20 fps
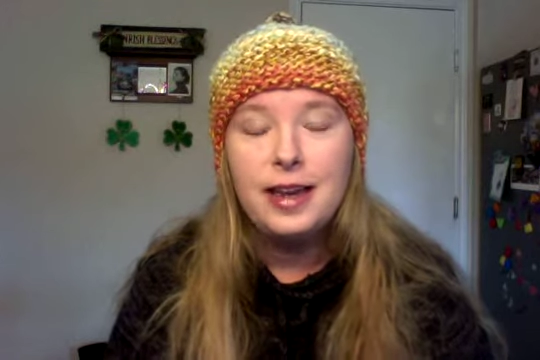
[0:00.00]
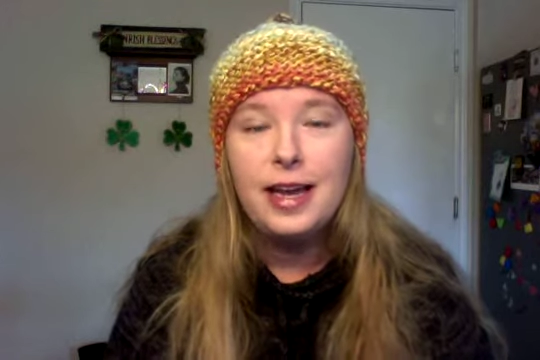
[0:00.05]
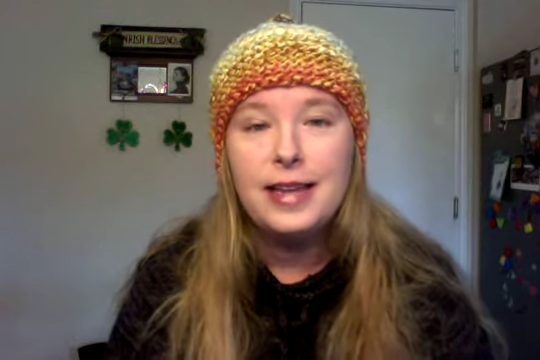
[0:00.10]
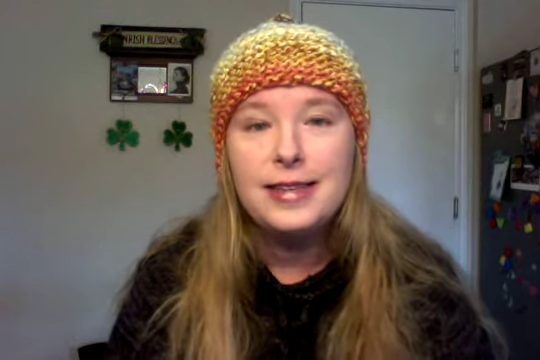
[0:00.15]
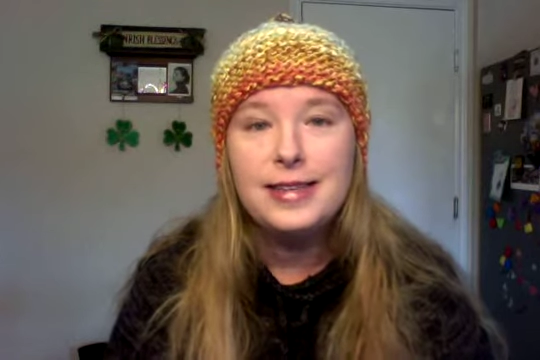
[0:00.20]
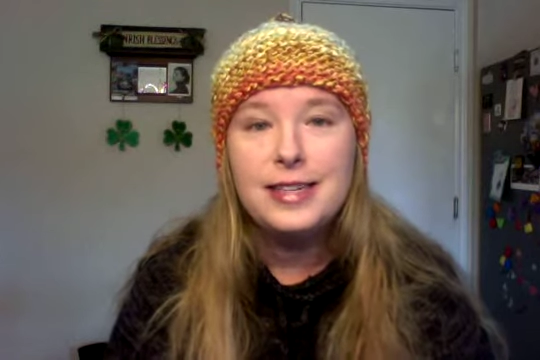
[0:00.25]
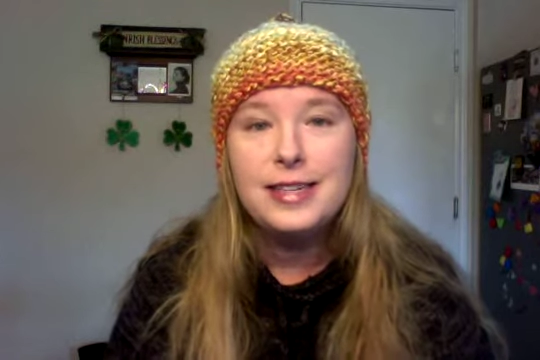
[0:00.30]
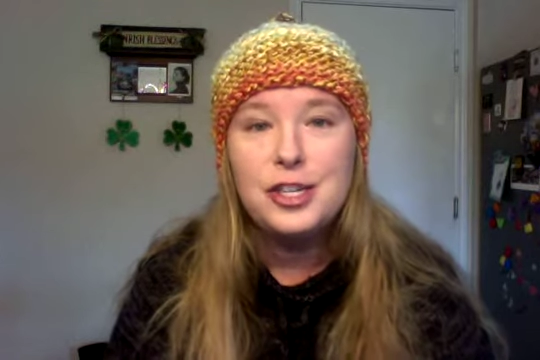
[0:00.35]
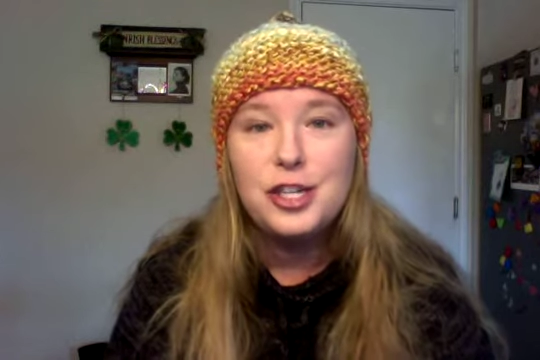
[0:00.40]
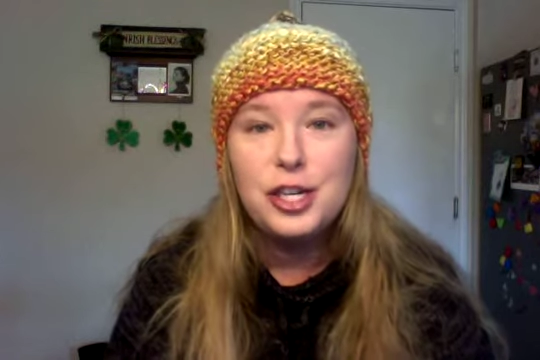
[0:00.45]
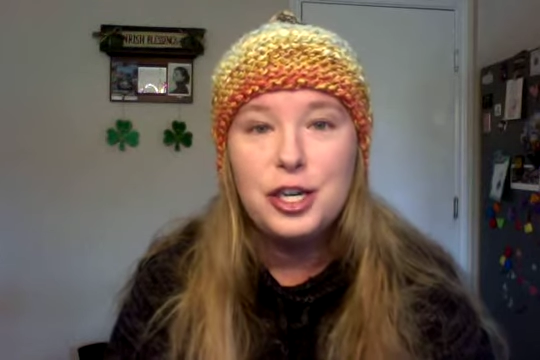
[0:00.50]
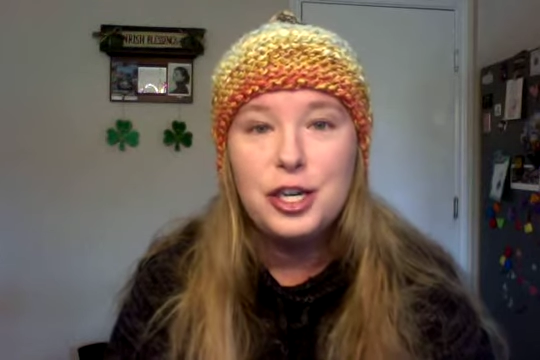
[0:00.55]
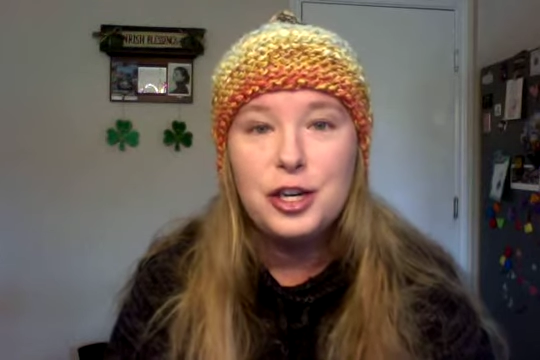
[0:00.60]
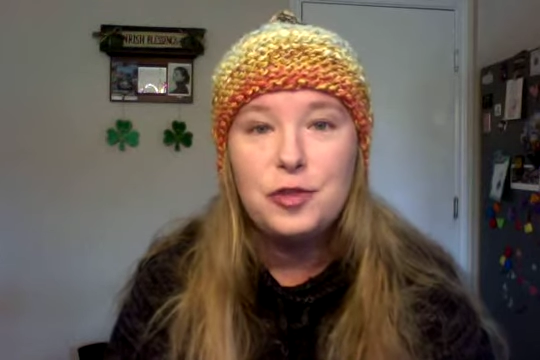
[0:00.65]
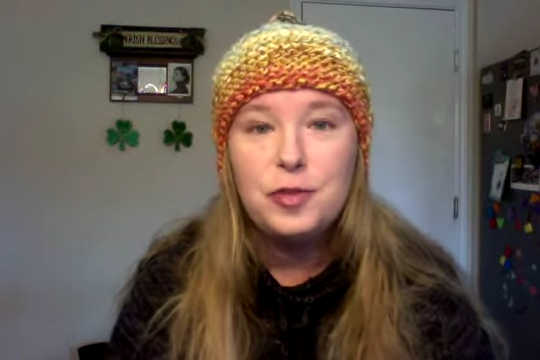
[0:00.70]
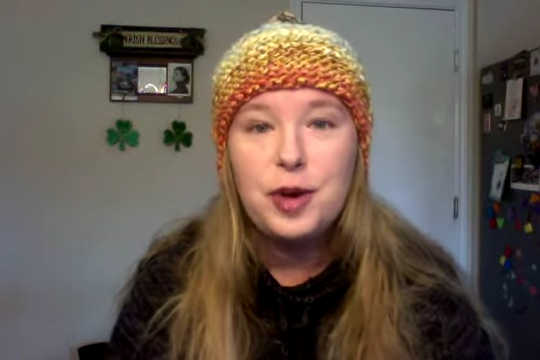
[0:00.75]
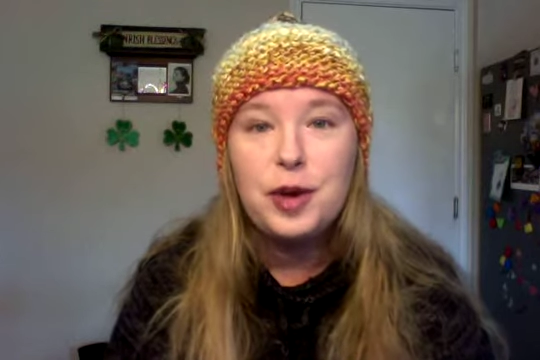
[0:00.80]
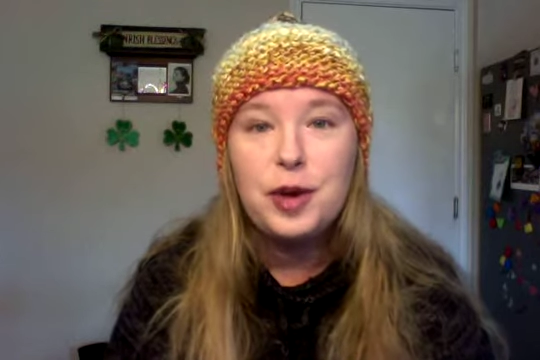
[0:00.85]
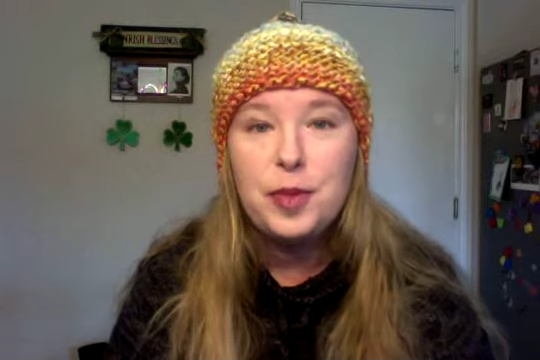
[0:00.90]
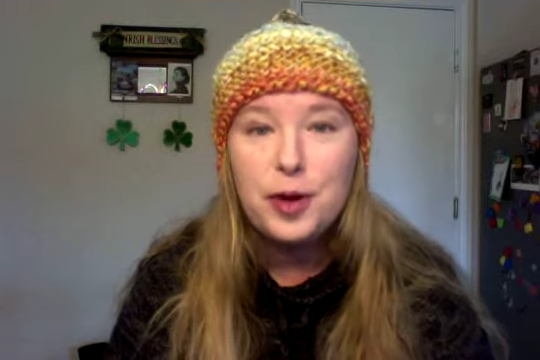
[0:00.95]
And since she knew
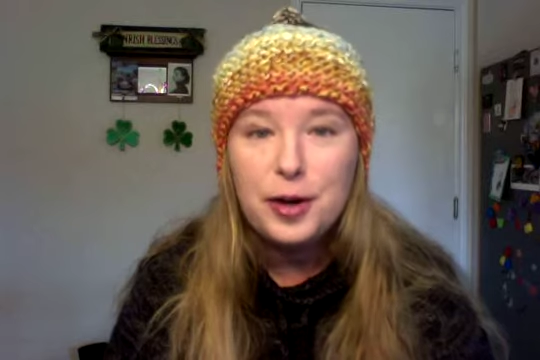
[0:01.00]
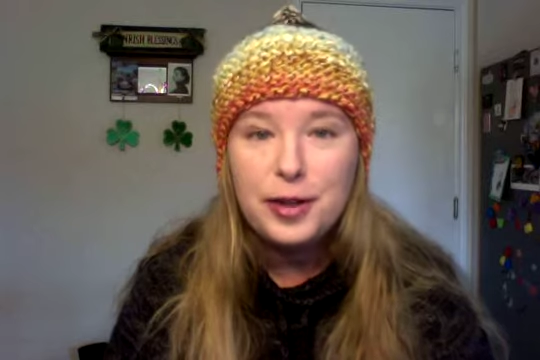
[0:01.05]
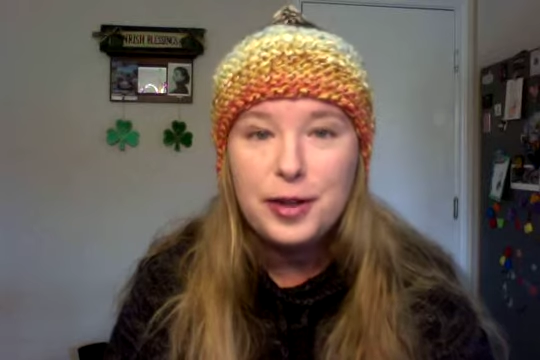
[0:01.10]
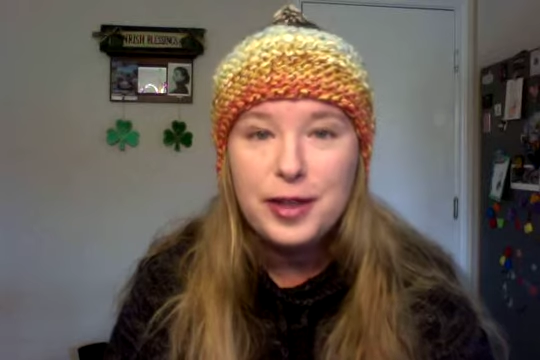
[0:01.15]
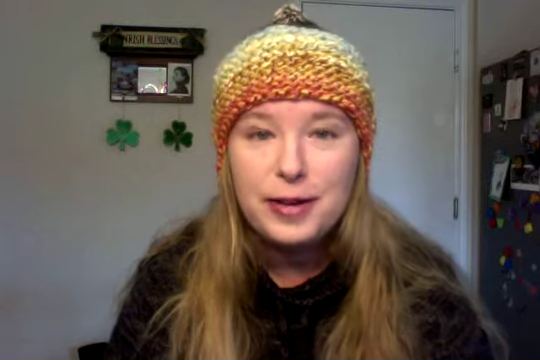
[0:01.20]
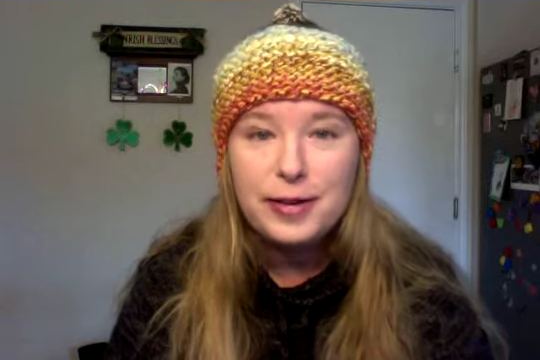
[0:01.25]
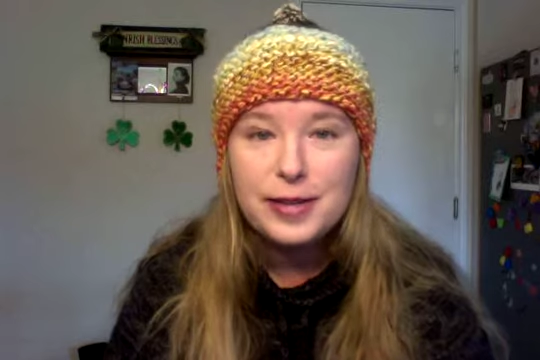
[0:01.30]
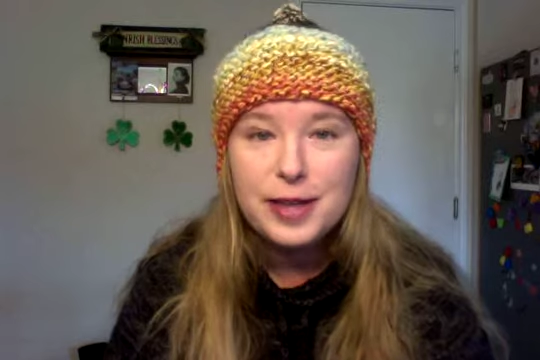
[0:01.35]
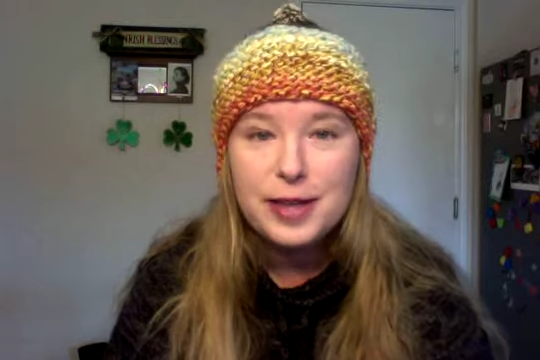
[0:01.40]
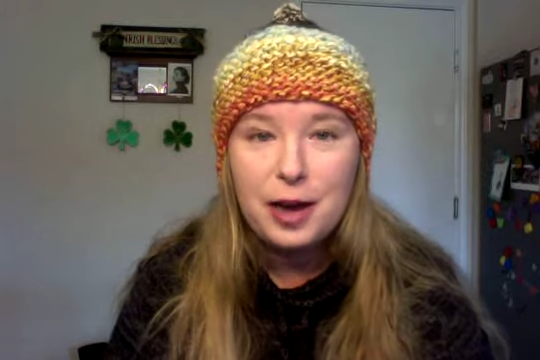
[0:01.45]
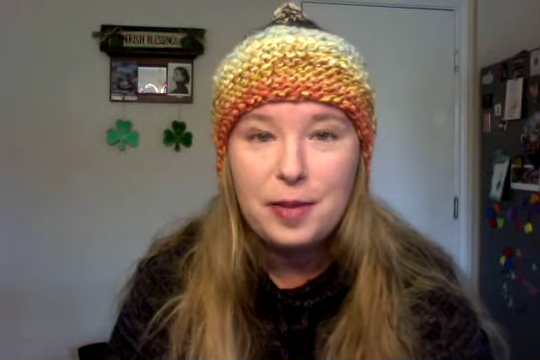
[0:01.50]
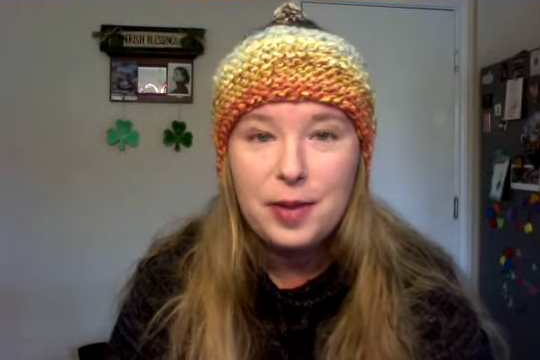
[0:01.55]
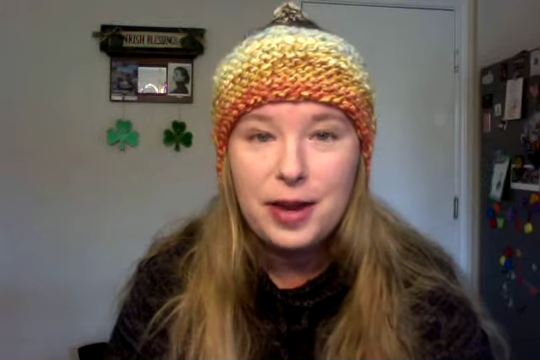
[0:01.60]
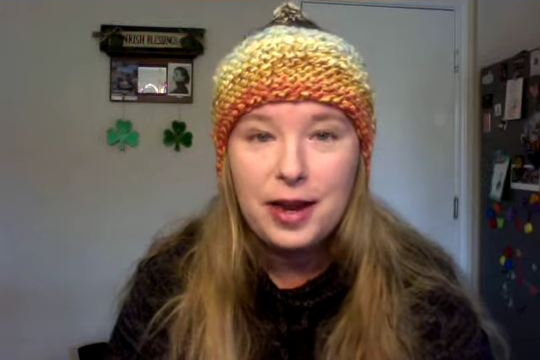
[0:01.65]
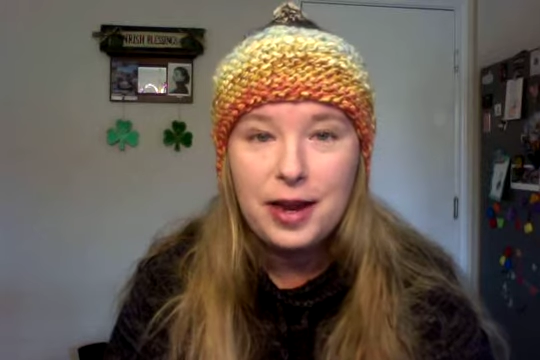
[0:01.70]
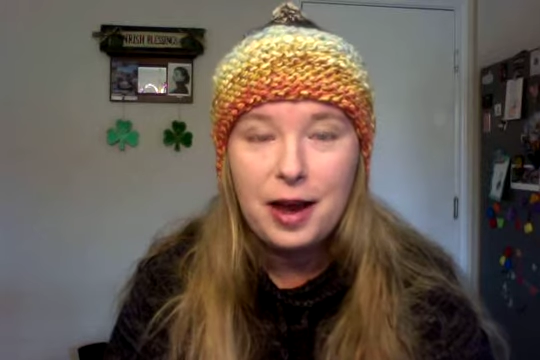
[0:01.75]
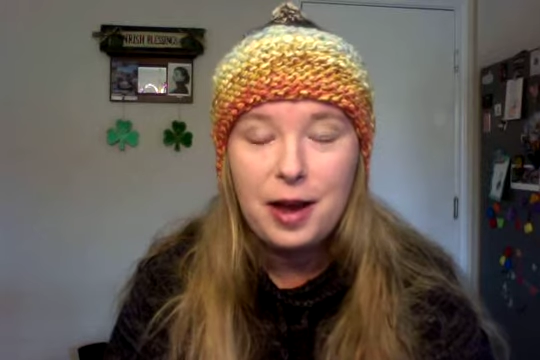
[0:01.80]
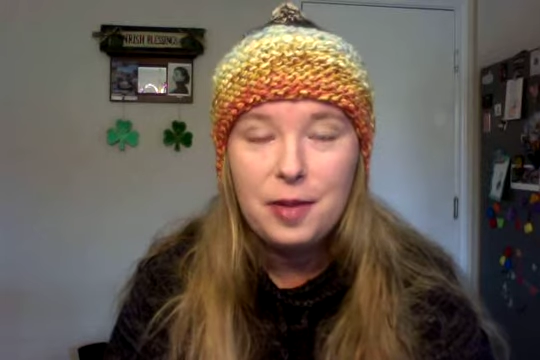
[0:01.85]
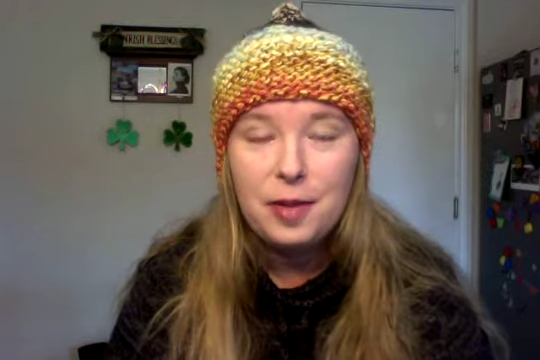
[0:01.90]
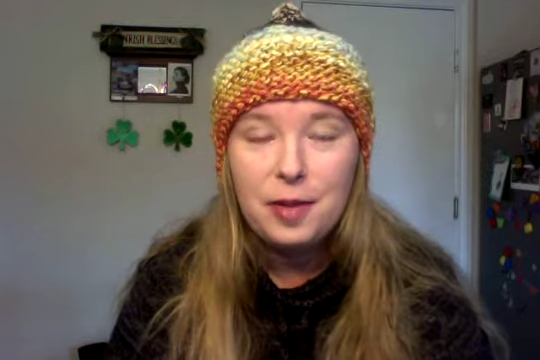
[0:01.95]
my birthday was
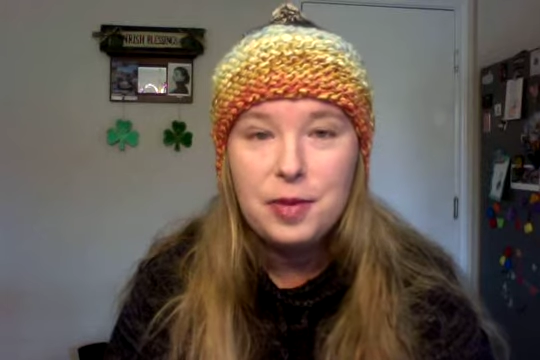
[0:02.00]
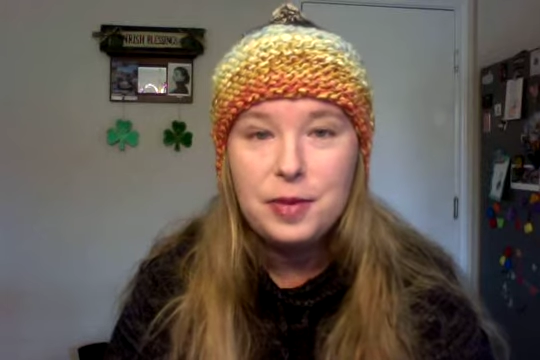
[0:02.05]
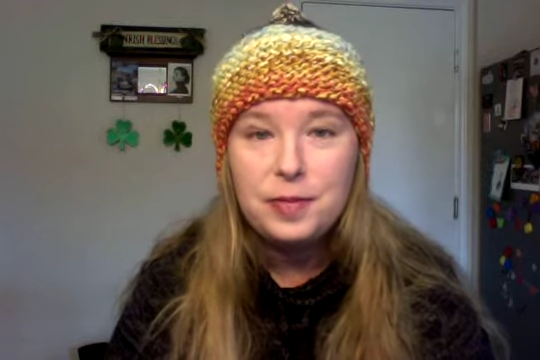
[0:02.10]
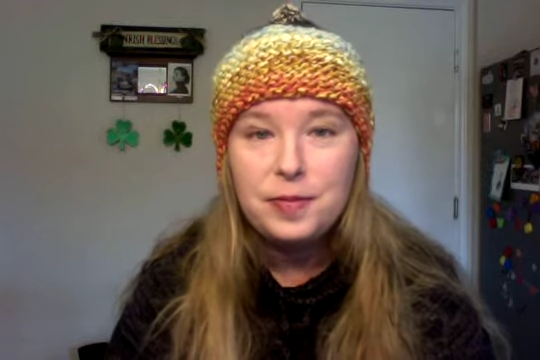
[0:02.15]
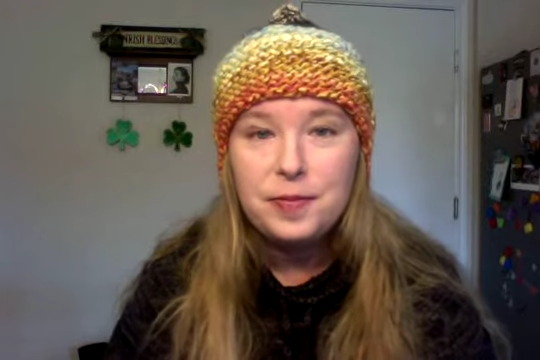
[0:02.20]
coming up